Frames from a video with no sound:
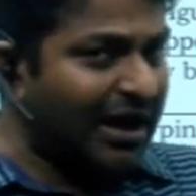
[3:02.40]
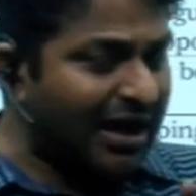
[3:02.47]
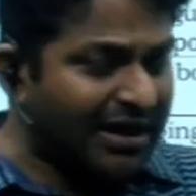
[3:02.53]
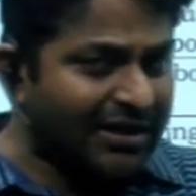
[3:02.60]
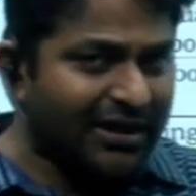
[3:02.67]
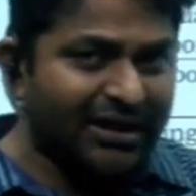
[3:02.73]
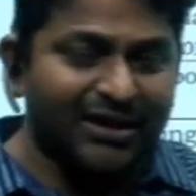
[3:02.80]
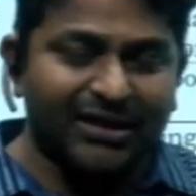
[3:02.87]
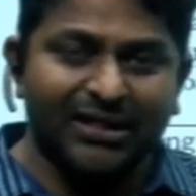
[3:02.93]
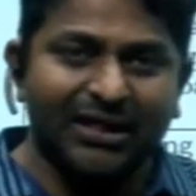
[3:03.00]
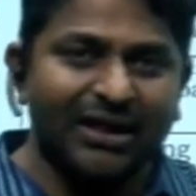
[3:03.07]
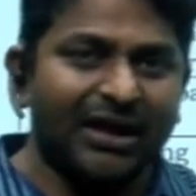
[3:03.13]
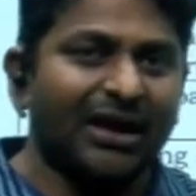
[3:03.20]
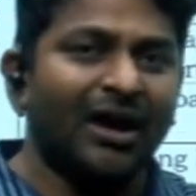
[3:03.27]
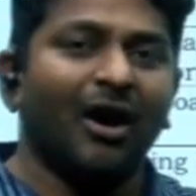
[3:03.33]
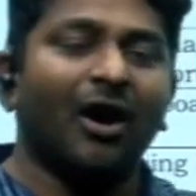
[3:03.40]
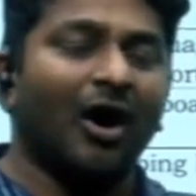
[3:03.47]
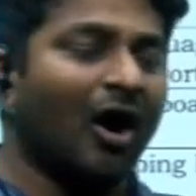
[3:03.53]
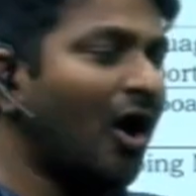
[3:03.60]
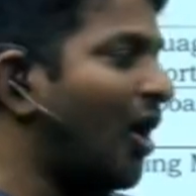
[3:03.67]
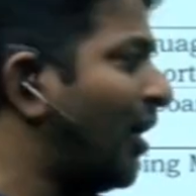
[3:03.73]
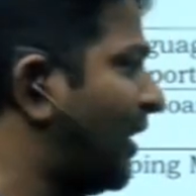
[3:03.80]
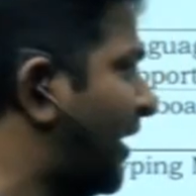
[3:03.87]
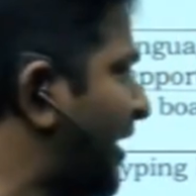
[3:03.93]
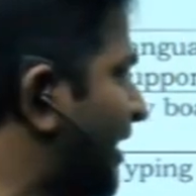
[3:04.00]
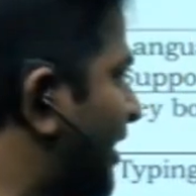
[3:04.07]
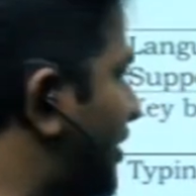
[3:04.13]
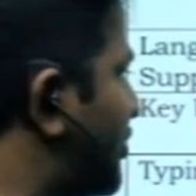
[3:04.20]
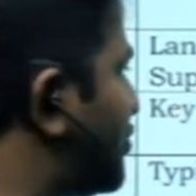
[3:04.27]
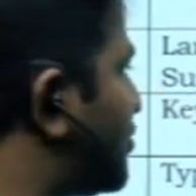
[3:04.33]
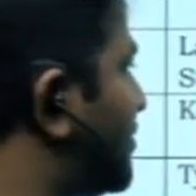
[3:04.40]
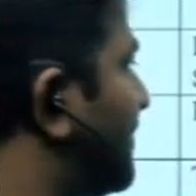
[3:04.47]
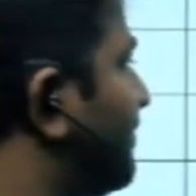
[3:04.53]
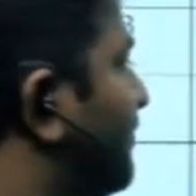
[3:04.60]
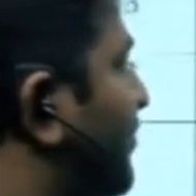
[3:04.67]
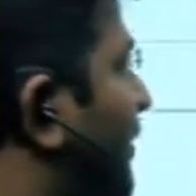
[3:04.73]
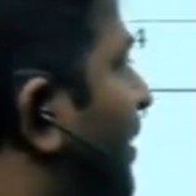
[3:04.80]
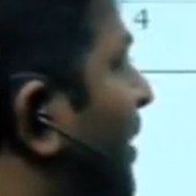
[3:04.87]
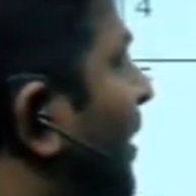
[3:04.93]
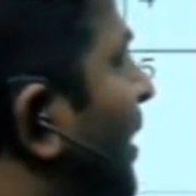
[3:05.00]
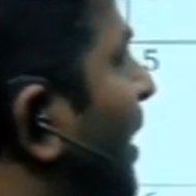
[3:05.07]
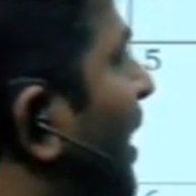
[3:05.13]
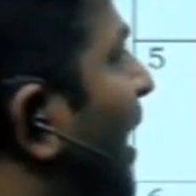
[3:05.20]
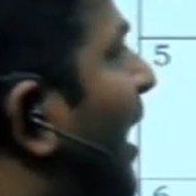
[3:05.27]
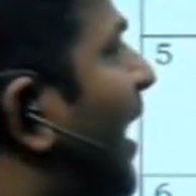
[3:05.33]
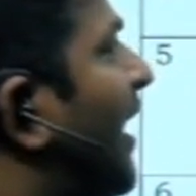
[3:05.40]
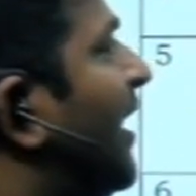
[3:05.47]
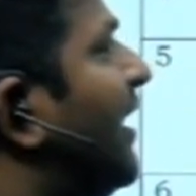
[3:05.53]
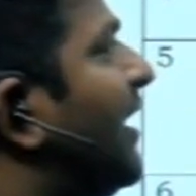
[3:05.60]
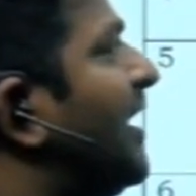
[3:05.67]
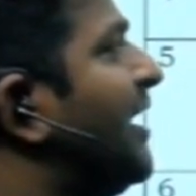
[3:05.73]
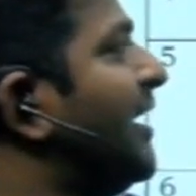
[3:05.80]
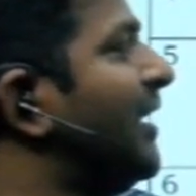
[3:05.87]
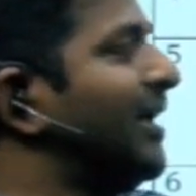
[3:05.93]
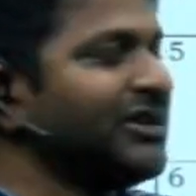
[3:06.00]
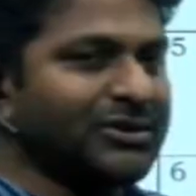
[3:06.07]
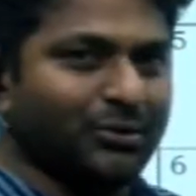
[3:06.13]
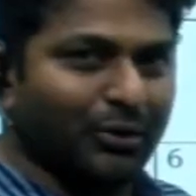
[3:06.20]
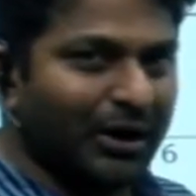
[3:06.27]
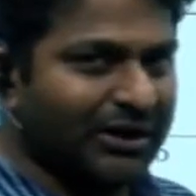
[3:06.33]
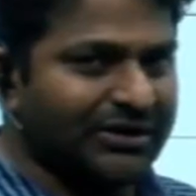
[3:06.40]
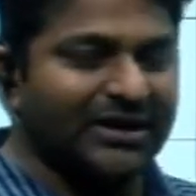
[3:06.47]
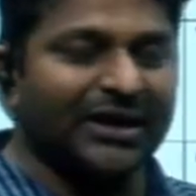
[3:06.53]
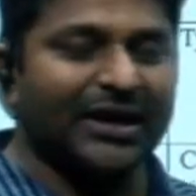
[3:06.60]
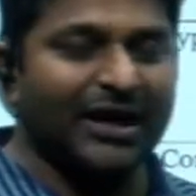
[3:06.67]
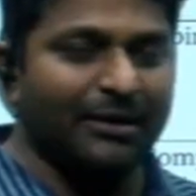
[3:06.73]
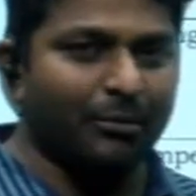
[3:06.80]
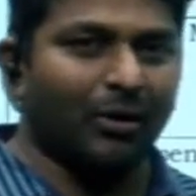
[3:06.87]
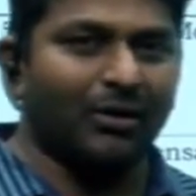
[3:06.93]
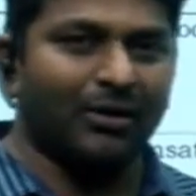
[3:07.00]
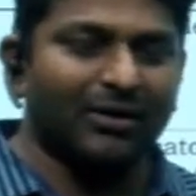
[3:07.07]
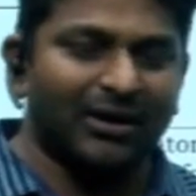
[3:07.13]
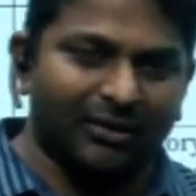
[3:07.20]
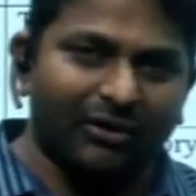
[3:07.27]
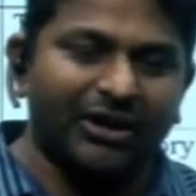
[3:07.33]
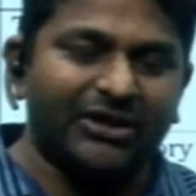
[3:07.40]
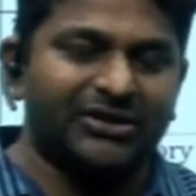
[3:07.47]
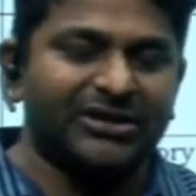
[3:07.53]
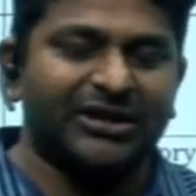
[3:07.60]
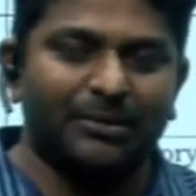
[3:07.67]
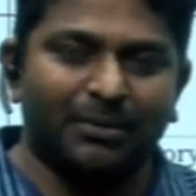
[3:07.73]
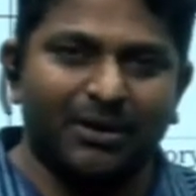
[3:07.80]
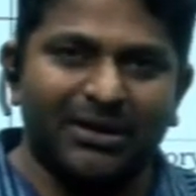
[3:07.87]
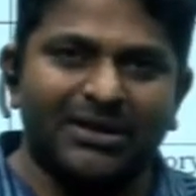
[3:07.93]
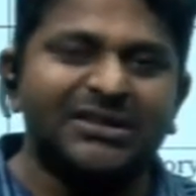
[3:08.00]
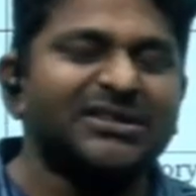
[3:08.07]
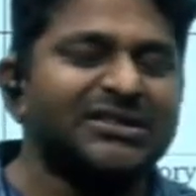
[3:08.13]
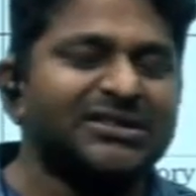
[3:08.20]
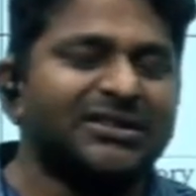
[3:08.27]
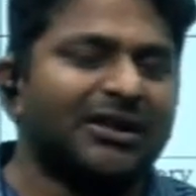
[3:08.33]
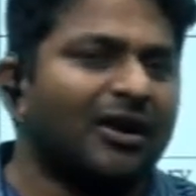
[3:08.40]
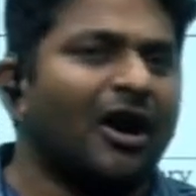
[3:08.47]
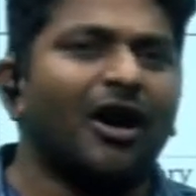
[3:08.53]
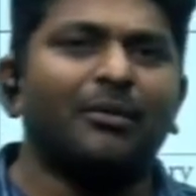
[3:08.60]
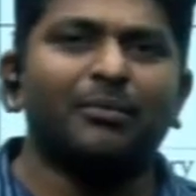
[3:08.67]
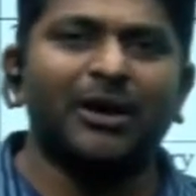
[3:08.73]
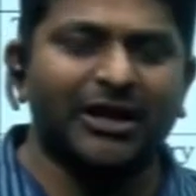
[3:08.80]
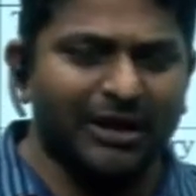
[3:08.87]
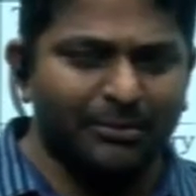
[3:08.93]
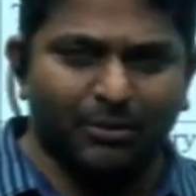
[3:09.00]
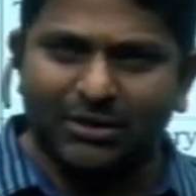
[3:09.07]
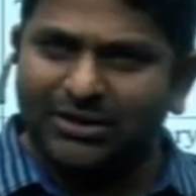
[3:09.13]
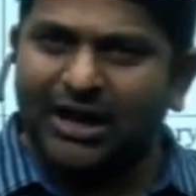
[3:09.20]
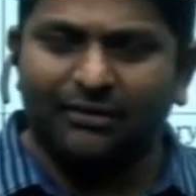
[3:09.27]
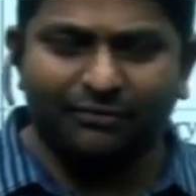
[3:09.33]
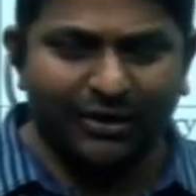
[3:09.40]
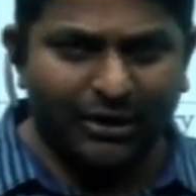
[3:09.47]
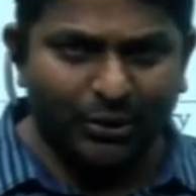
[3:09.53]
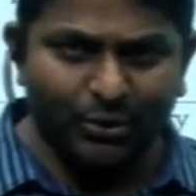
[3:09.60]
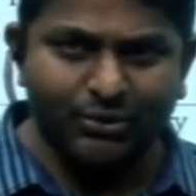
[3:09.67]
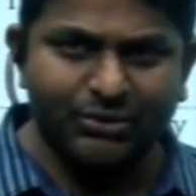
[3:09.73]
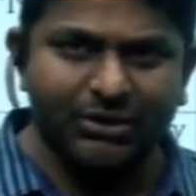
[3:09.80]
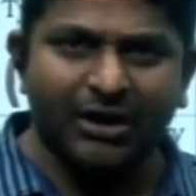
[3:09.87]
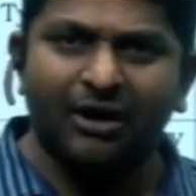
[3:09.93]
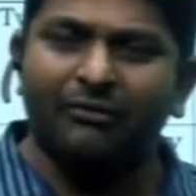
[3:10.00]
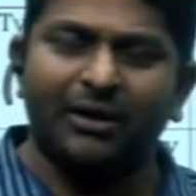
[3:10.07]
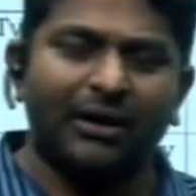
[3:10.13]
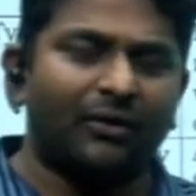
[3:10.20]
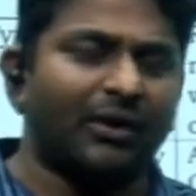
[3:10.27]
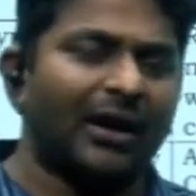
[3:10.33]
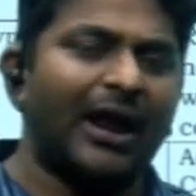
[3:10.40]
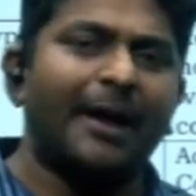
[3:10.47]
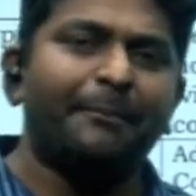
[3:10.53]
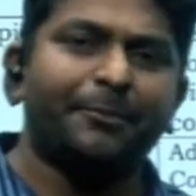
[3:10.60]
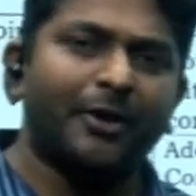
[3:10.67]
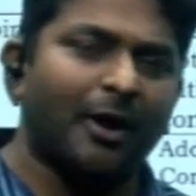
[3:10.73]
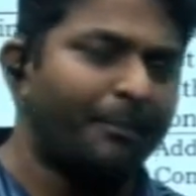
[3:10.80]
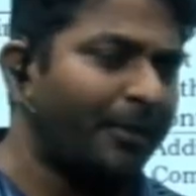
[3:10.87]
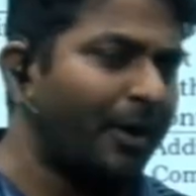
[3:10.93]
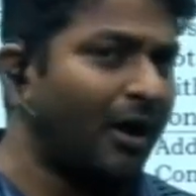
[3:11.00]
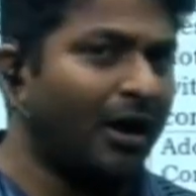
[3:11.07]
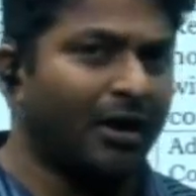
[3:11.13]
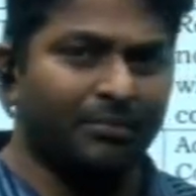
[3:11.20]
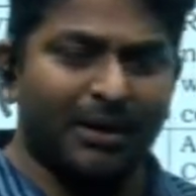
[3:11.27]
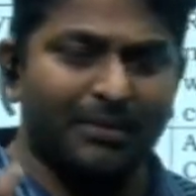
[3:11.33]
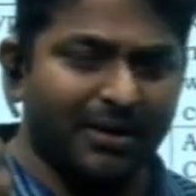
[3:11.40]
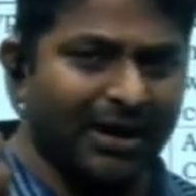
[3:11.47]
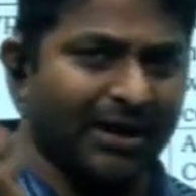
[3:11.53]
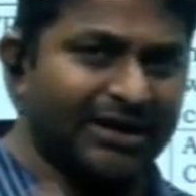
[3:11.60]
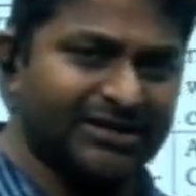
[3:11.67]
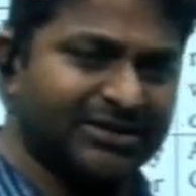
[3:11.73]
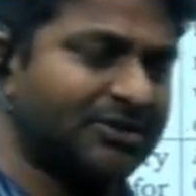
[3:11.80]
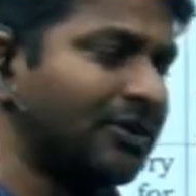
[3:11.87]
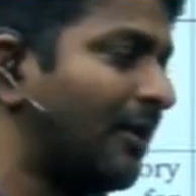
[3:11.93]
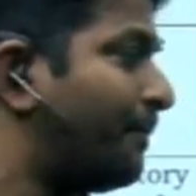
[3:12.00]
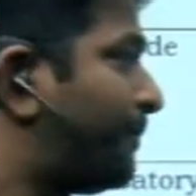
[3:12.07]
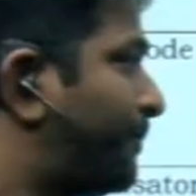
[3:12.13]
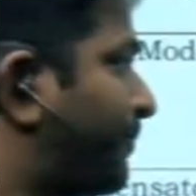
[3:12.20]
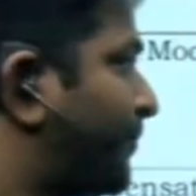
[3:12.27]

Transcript: either hindi or english and english qwerty keyboard qwerty keyboard in the sense the normal keyboard that we use for our laptop or maybe a desktop